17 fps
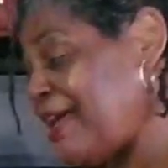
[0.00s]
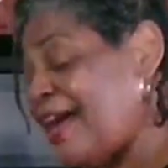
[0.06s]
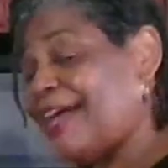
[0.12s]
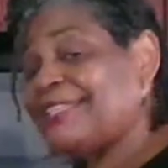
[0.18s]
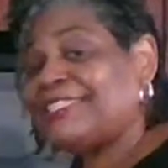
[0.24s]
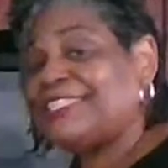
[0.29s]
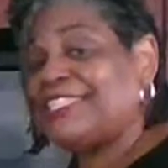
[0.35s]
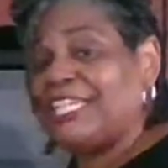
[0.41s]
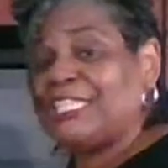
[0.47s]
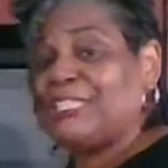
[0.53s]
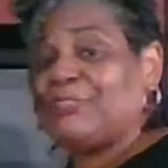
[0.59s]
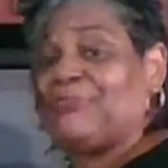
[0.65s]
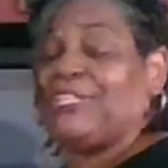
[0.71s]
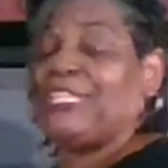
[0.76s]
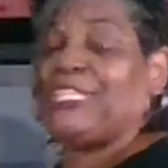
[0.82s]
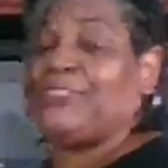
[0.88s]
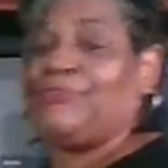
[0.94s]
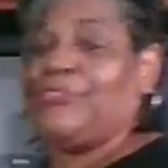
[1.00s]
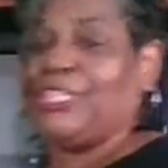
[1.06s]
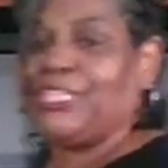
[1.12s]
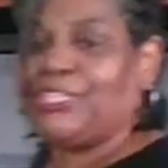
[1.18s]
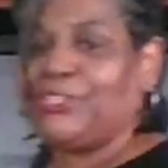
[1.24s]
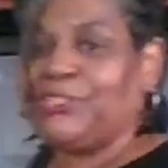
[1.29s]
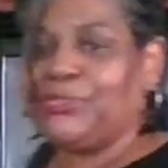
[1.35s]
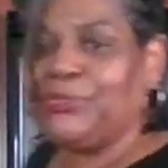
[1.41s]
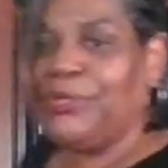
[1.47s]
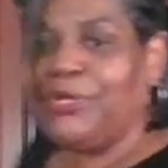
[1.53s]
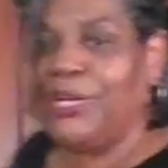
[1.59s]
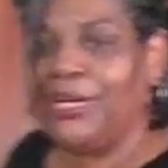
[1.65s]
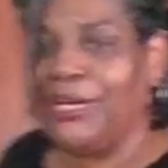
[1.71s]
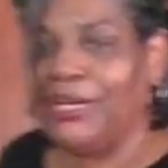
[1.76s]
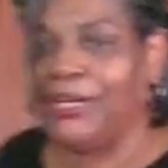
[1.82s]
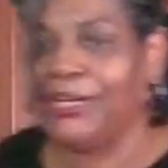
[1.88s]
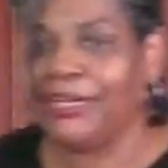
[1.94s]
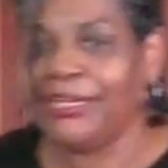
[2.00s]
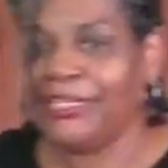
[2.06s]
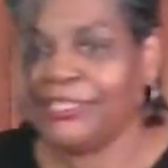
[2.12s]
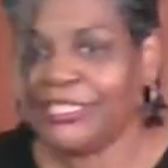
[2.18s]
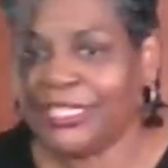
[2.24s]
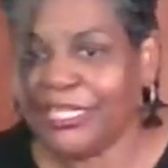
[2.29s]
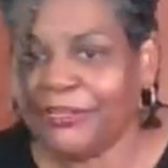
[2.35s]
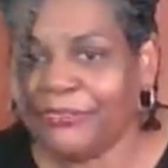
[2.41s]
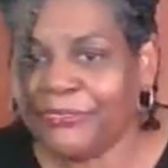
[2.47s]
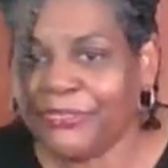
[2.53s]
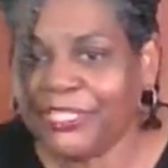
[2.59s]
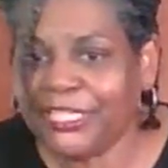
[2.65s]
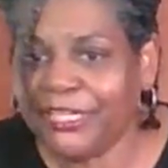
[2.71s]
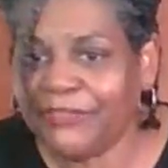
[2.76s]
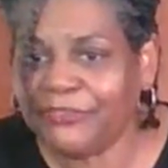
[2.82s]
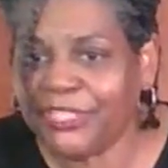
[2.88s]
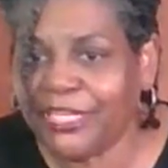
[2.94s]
I just finished fish stew. Uh, Jeffrey, Chef